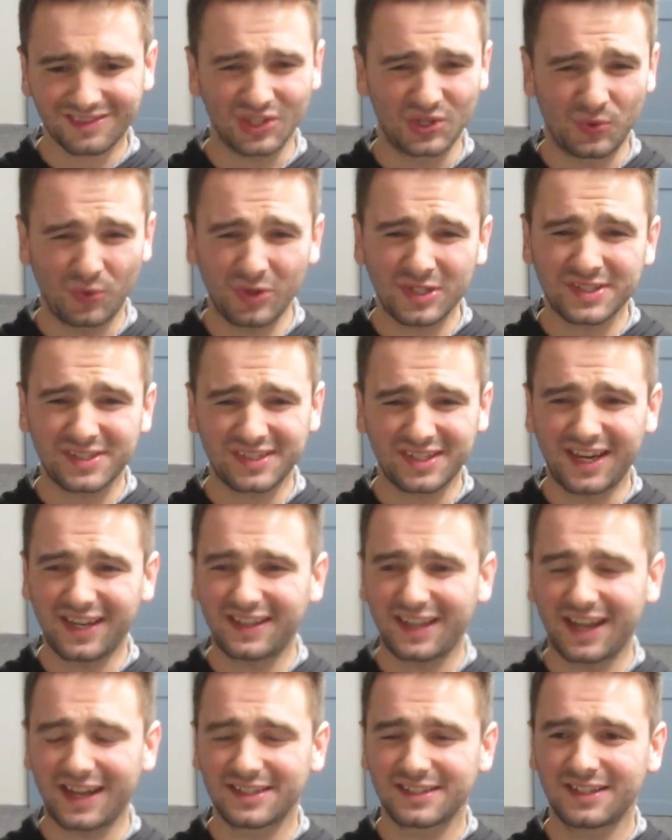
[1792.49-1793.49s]
I wouldn't say
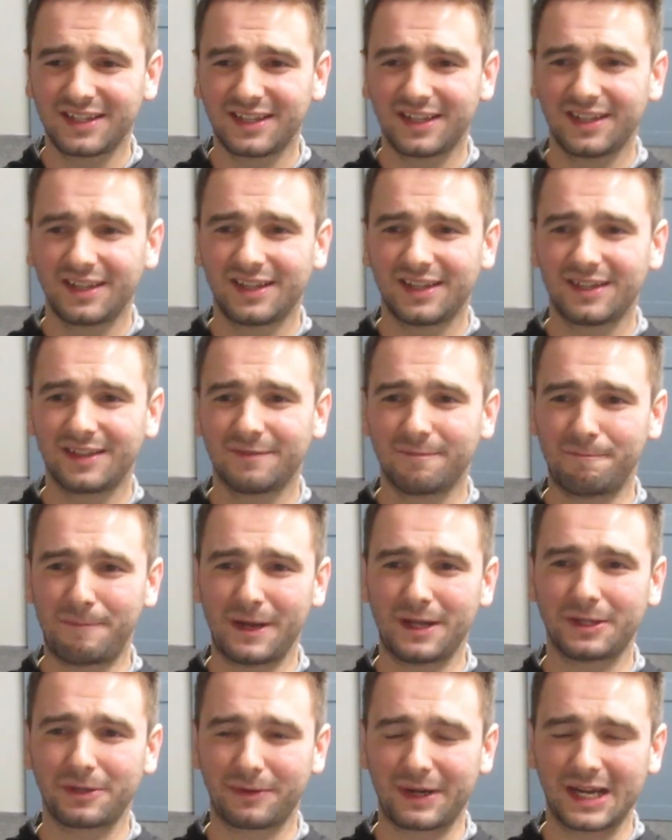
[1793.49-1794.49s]
that
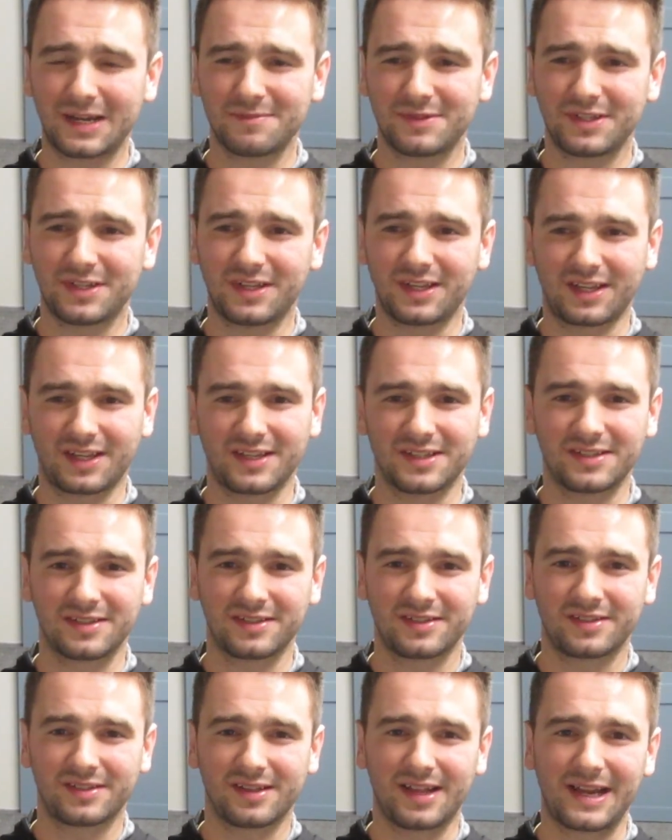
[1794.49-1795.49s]
Bella Ramsey
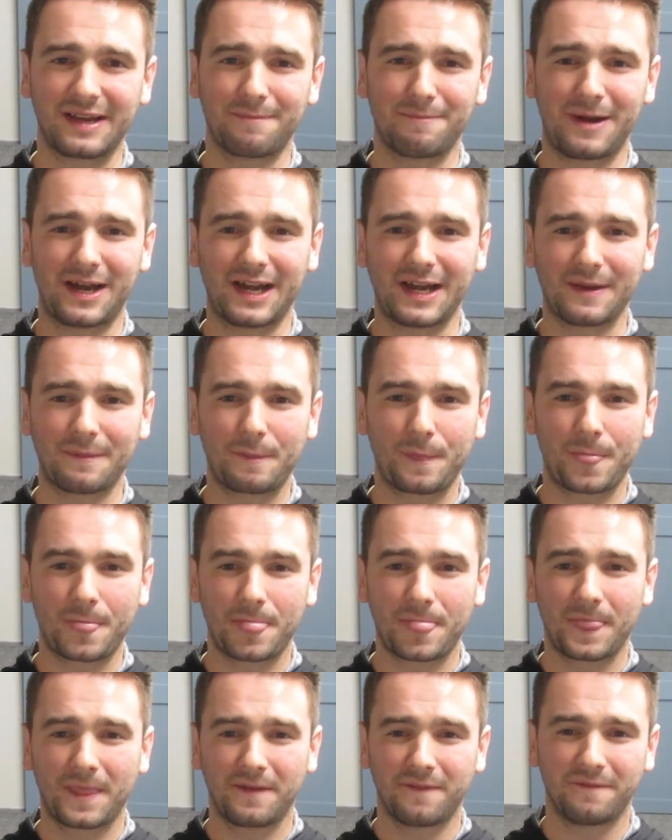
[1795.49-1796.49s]
is like my
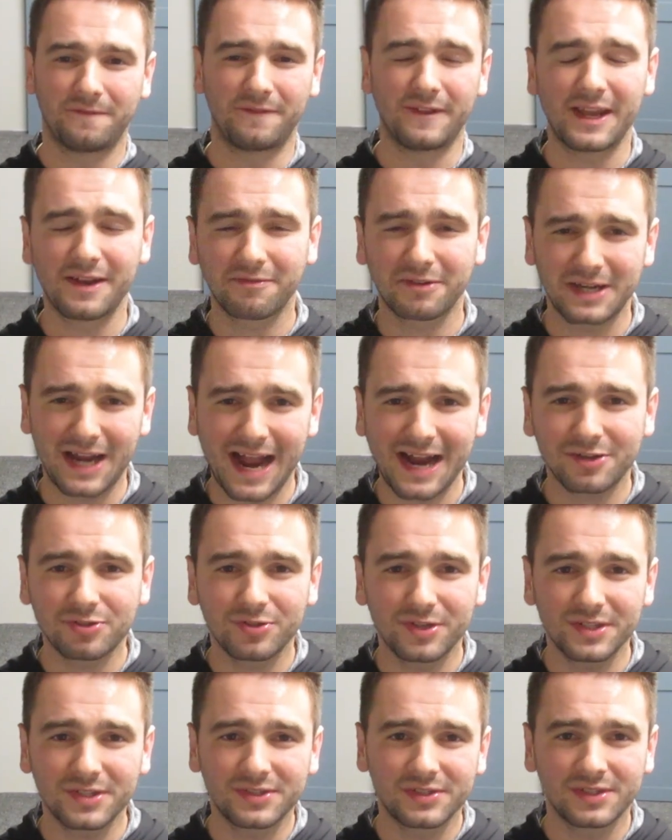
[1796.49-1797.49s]
favorite
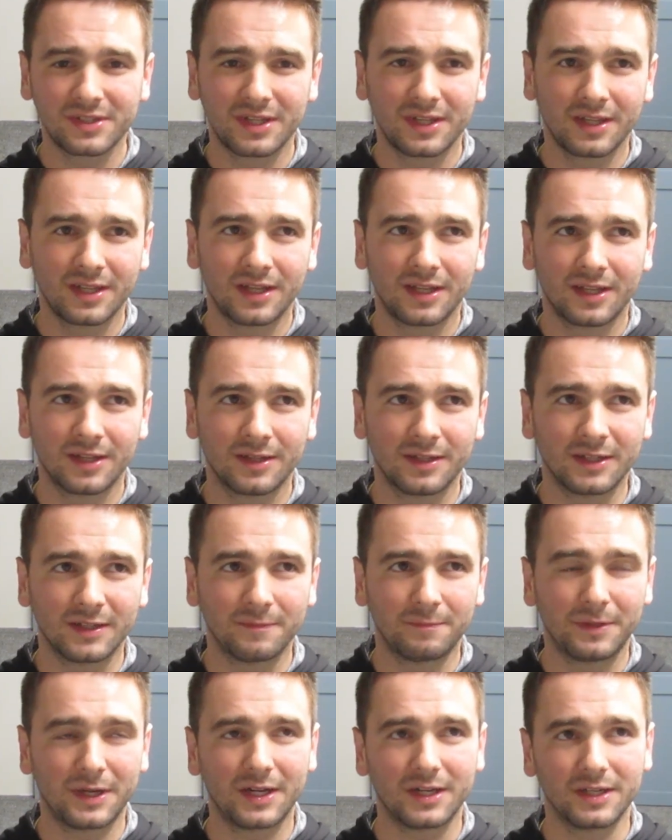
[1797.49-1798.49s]
actress,
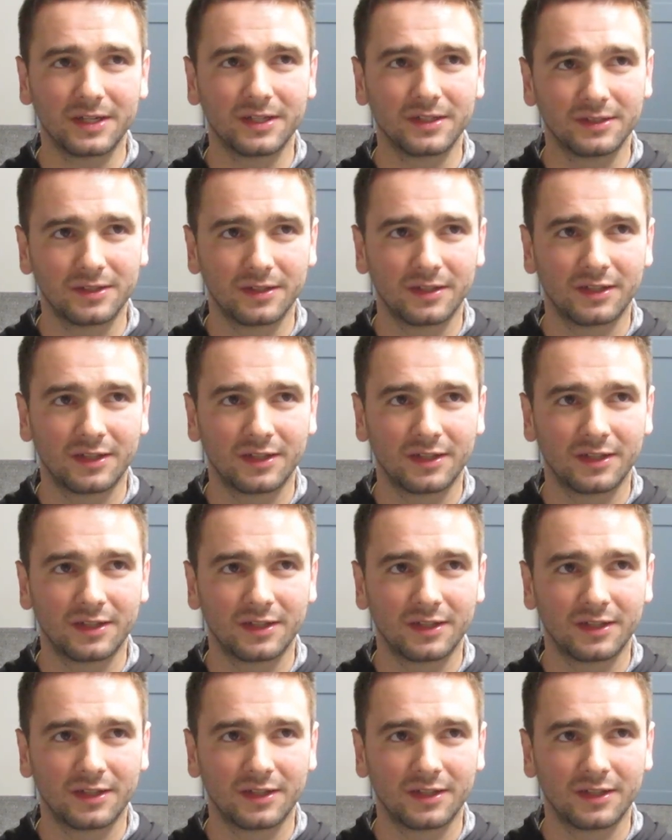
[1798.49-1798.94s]
but